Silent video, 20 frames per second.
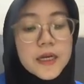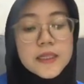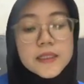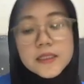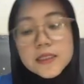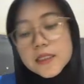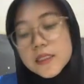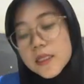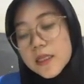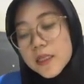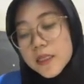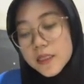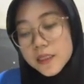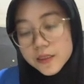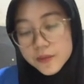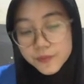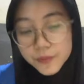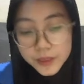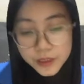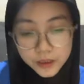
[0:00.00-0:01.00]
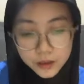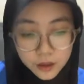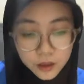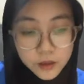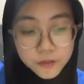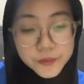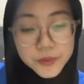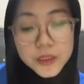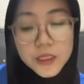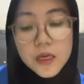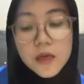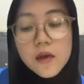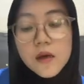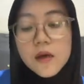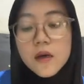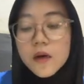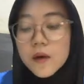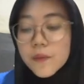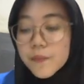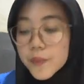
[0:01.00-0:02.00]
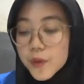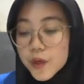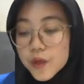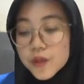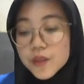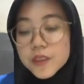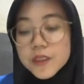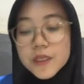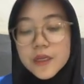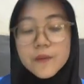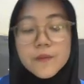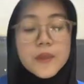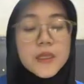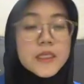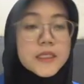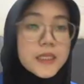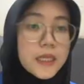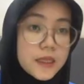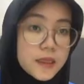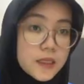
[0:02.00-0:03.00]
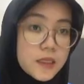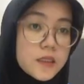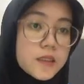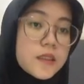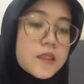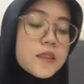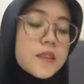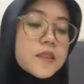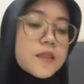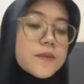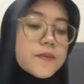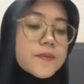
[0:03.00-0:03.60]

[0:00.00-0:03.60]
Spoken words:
until it becomes a pronunciable sentence.